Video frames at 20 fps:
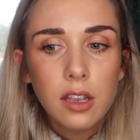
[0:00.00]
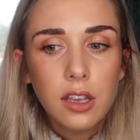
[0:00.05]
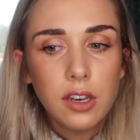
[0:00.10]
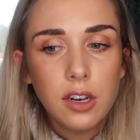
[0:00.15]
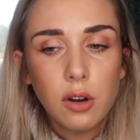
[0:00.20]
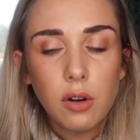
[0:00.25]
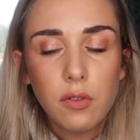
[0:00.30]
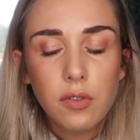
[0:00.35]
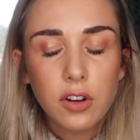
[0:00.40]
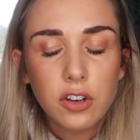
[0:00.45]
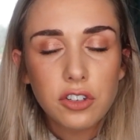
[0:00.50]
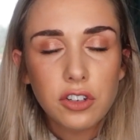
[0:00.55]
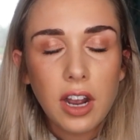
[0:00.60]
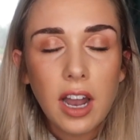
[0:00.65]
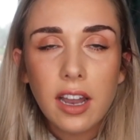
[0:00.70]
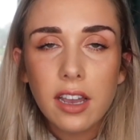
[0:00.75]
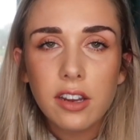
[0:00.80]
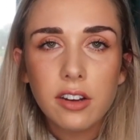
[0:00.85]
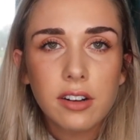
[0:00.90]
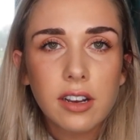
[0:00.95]
you know, if you're
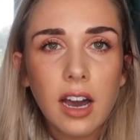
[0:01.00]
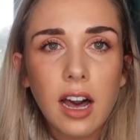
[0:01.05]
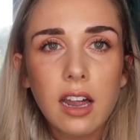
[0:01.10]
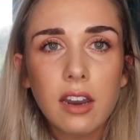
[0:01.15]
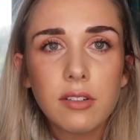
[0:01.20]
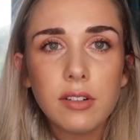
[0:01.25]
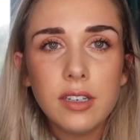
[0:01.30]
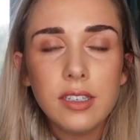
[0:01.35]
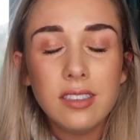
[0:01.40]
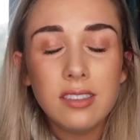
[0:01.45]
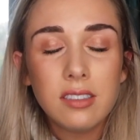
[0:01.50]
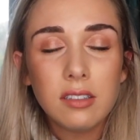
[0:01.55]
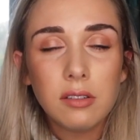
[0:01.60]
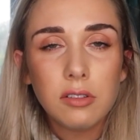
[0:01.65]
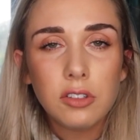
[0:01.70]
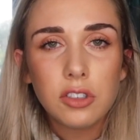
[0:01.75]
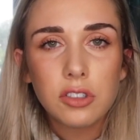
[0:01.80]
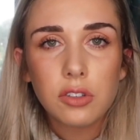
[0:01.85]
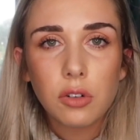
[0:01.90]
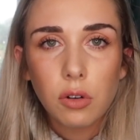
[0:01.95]
tracking your calories,
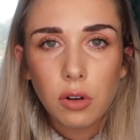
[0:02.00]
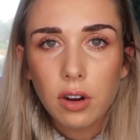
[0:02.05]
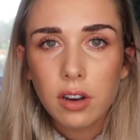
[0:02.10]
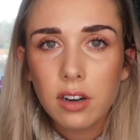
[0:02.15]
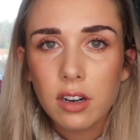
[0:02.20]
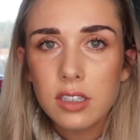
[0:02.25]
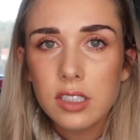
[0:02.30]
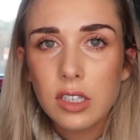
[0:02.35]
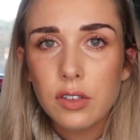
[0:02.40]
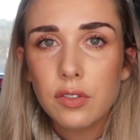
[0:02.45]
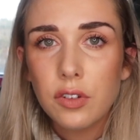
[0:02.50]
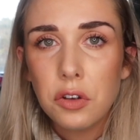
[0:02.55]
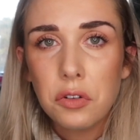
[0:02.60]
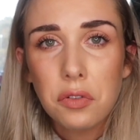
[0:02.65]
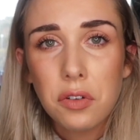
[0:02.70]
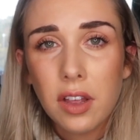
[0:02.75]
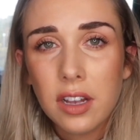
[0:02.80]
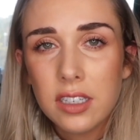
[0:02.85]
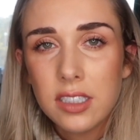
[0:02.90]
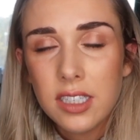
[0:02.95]
just organize your food
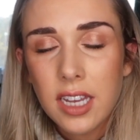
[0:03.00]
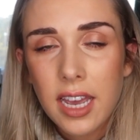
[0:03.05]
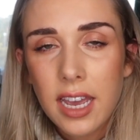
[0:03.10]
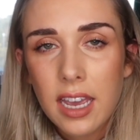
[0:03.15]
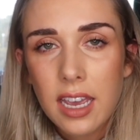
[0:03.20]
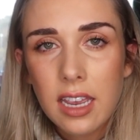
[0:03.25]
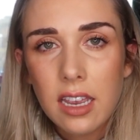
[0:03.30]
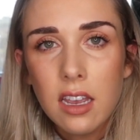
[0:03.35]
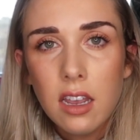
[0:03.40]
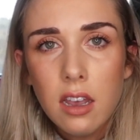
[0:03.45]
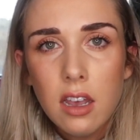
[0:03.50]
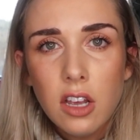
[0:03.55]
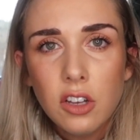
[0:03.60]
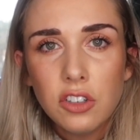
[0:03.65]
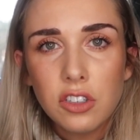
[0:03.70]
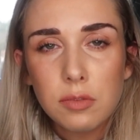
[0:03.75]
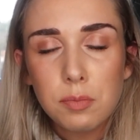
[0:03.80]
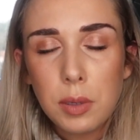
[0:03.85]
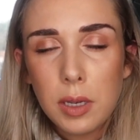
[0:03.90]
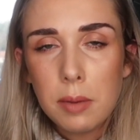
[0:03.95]
for that day,
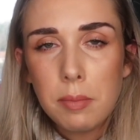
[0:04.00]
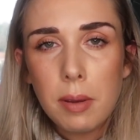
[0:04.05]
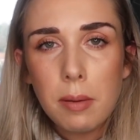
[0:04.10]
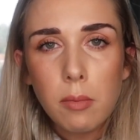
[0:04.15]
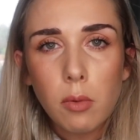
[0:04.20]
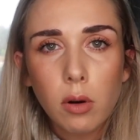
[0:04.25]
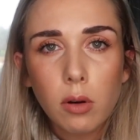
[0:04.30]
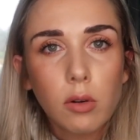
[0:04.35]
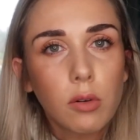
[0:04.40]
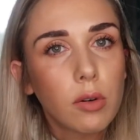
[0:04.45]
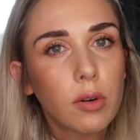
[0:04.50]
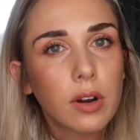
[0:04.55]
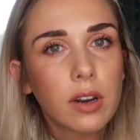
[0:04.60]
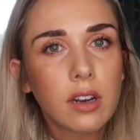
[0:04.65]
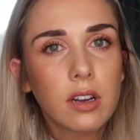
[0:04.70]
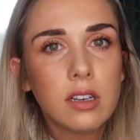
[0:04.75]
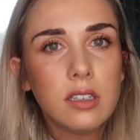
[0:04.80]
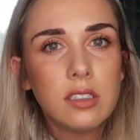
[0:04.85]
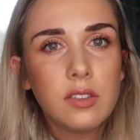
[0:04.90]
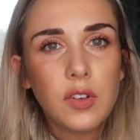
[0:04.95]
just be a bit more
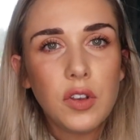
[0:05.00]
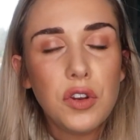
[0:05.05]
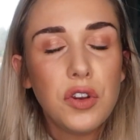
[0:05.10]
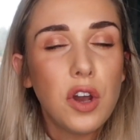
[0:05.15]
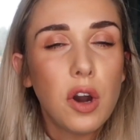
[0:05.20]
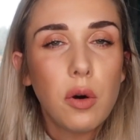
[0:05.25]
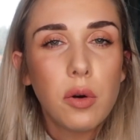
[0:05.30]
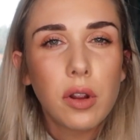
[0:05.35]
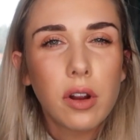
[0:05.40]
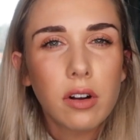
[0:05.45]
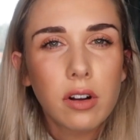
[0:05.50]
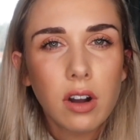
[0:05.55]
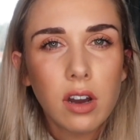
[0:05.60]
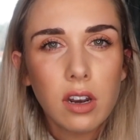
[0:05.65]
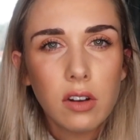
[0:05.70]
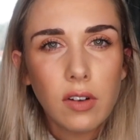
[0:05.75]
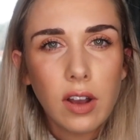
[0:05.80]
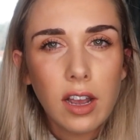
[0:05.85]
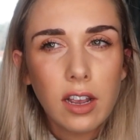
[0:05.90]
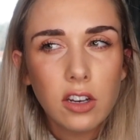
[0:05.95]
organized. If you know you're
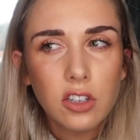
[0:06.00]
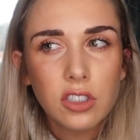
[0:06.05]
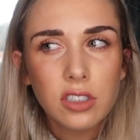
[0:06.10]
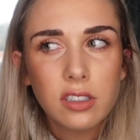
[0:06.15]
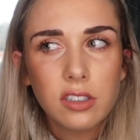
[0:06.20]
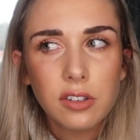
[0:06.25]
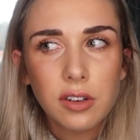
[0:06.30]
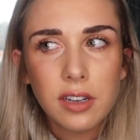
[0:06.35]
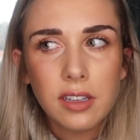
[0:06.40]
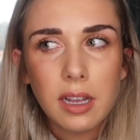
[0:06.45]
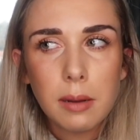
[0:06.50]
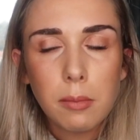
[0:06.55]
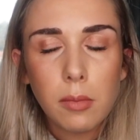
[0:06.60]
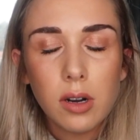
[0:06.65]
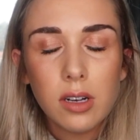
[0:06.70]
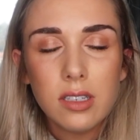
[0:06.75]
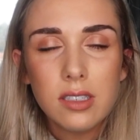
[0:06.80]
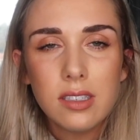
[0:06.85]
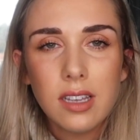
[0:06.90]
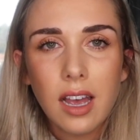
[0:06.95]
kind of anxious and you're in that
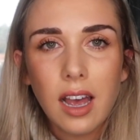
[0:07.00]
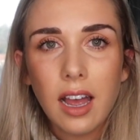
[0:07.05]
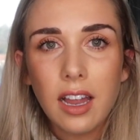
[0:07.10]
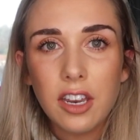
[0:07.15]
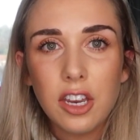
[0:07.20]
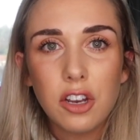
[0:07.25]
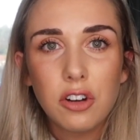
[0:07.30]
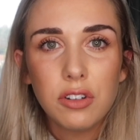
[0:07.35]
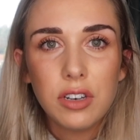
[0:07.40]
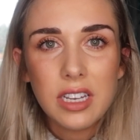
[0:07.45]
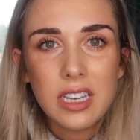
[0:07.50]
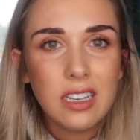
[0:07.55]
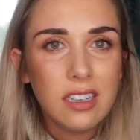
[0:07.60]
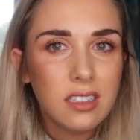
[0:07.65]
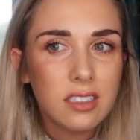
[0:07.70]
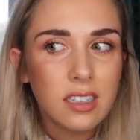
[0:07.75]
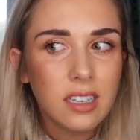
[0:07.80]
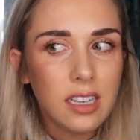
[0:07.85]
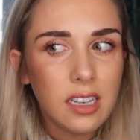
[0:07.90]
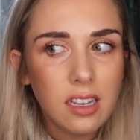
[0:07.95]
mindset and you could
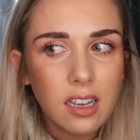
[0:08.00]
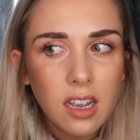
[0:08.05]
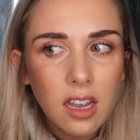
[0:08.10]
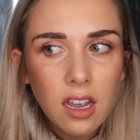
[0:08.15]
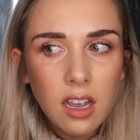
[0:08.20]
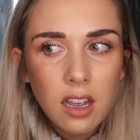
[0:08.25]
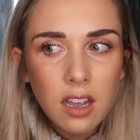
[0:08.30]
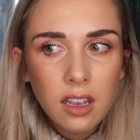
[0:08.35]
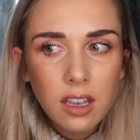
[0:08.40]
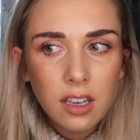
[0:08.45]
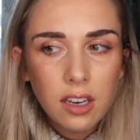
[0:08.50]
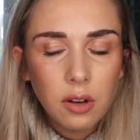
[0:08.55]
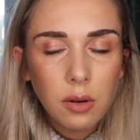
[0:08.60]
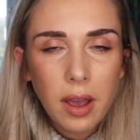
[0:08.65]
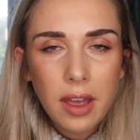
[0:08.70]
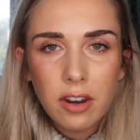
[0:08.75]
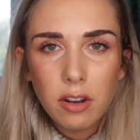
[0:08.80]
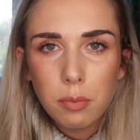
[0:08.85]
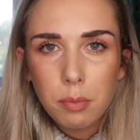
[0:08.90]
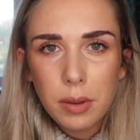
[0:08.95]
easily, you know,
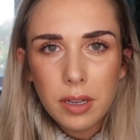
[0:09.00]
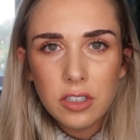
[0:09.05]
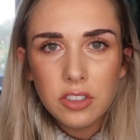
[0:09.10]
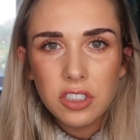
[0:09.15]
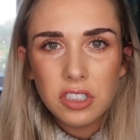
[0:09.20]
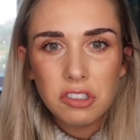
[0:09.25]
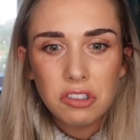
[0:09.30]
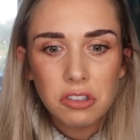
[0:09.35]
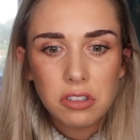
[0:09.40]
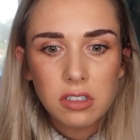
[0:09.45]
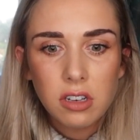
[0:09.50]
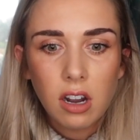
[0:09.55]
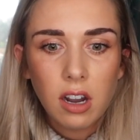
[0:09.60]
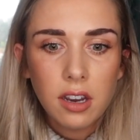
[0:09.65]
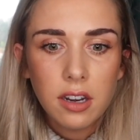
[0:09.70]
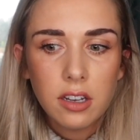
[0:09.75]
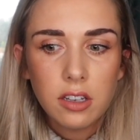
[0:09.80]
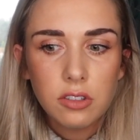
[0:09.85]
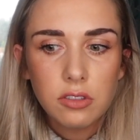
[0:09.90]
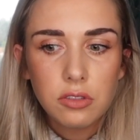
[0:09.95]
end up binging, just
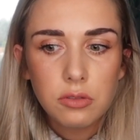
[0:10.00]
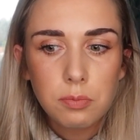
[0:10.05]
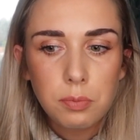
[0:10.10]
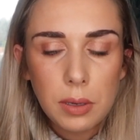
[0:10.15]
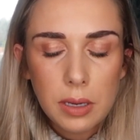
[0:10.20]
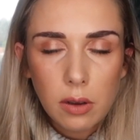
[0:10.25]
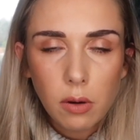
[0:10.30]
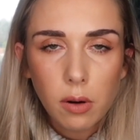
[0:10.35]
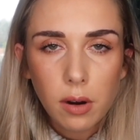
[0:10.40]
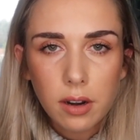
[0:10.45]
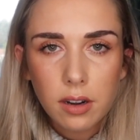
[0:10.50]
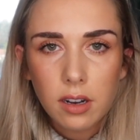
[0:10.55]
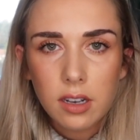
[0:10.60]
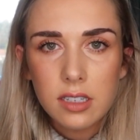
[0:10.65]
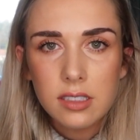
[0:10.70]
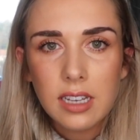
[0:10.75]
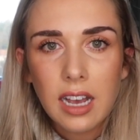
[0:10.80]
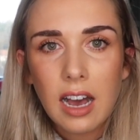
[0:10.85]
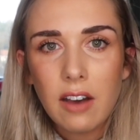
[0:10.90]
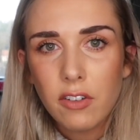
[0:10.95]
kind of be
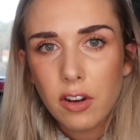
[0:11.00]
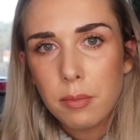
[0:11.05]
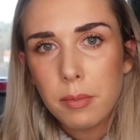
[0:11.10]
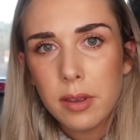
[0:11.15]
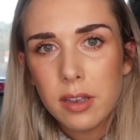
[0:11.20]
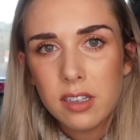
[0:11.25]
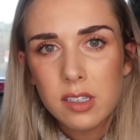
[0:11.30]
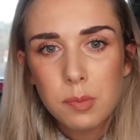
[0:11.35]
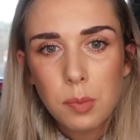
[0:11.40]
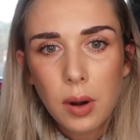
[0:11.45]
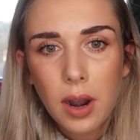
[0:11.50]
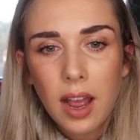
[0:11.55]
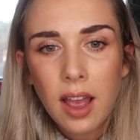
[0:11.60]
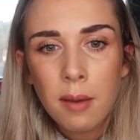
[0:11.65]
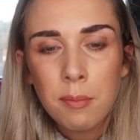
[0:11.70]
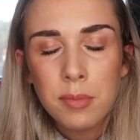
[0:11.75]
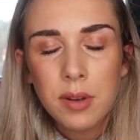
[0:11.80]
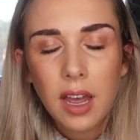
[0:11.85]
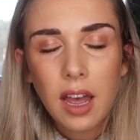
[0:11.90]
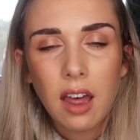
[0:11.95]
organized, have your meals
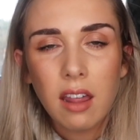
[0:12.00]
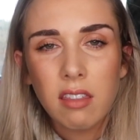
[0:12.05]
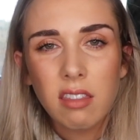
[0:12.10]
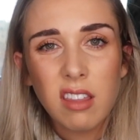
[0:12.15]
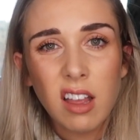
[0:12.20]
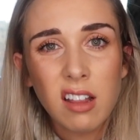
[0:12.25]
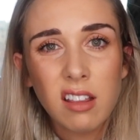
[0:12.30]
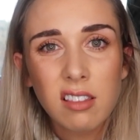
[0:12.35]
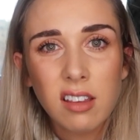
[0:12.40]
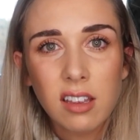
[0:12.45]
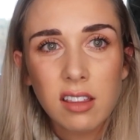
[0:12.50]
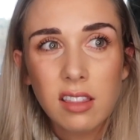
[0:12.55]
prepped, and that's